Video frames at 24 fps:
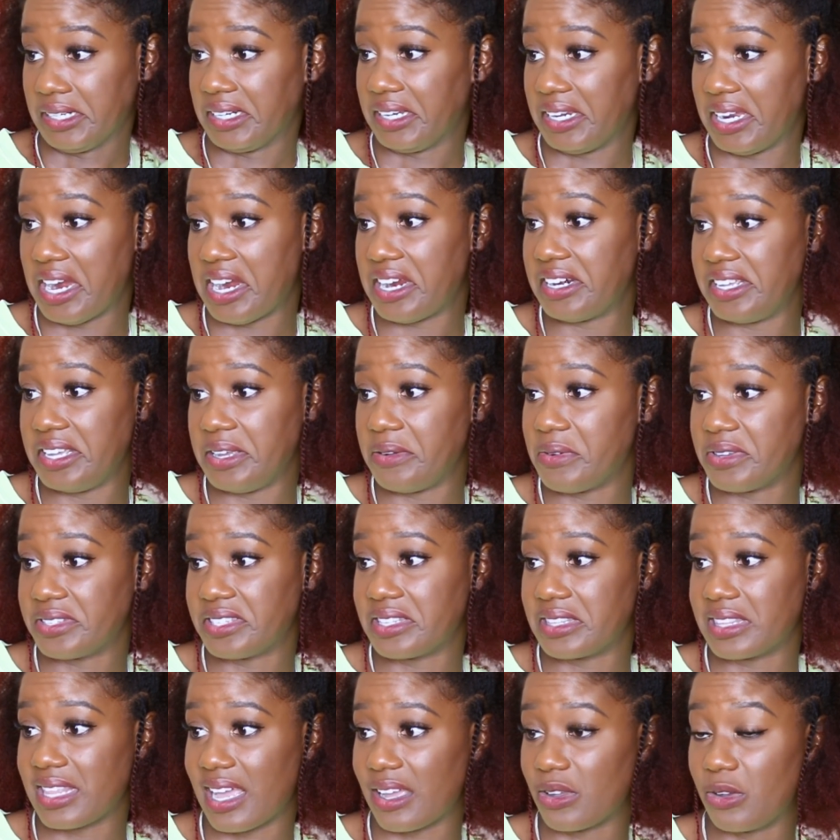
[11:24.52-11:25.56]
Clearly it
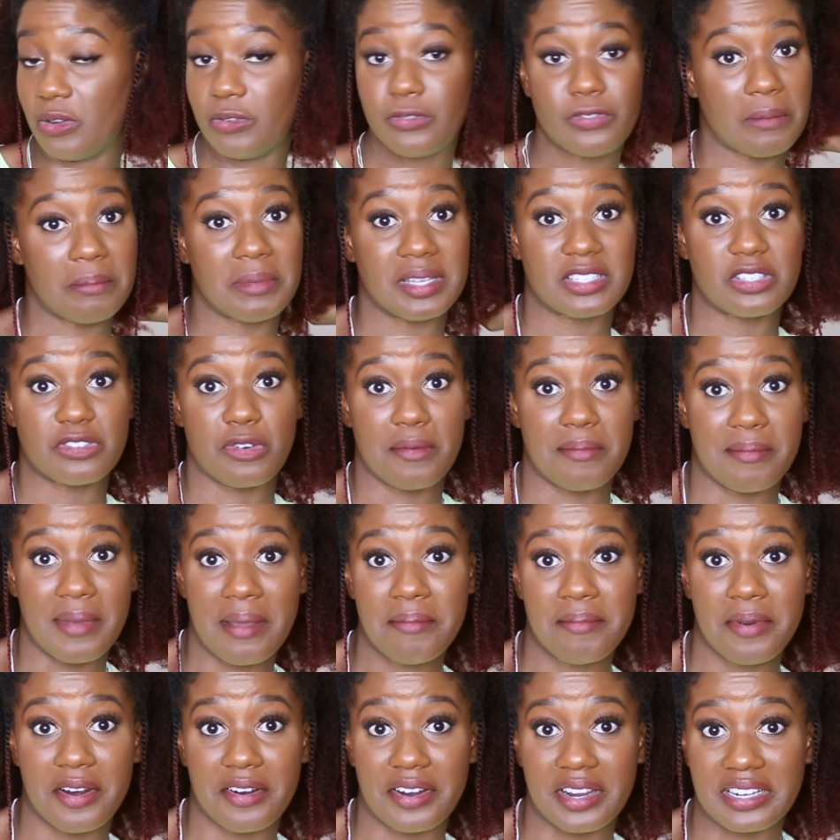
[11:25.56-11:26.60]
wasn't that good for me to
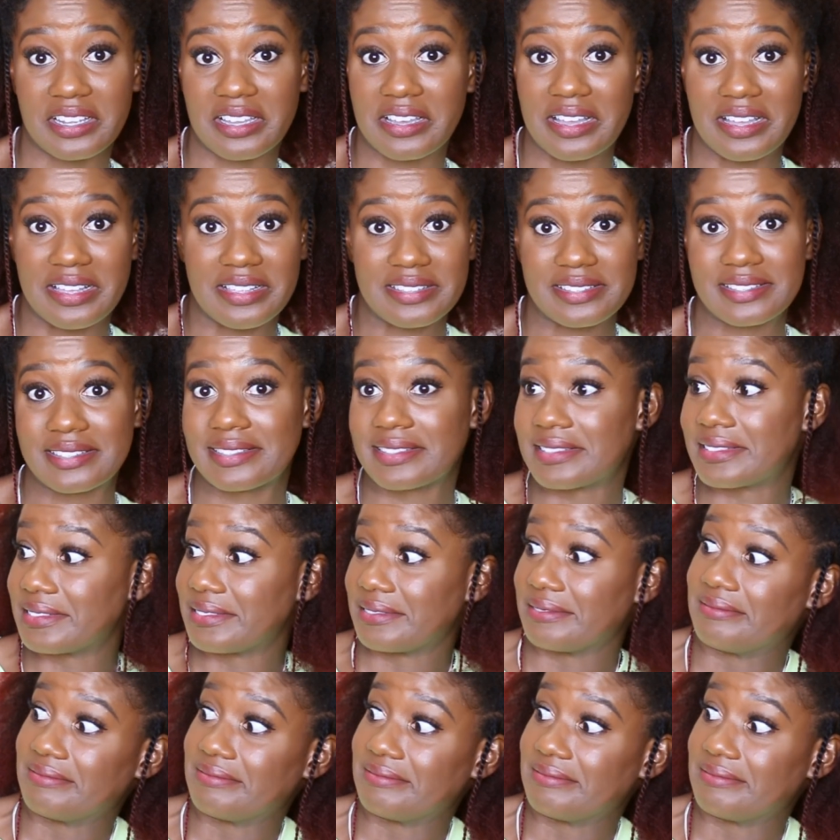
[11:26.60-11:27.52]
remember it because